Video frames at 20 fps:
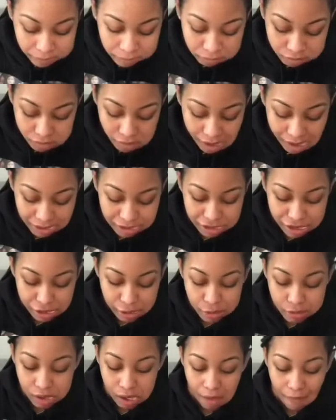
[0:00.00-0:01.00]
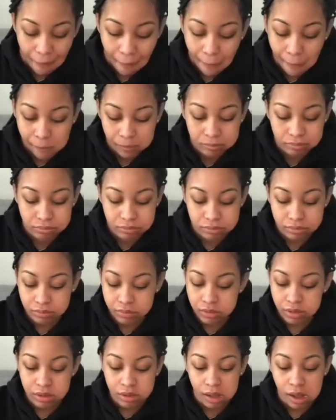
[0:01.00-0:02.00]
I tell y'all,
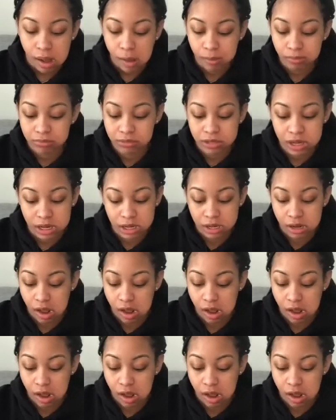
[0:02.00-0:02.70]
I'm telling y'all,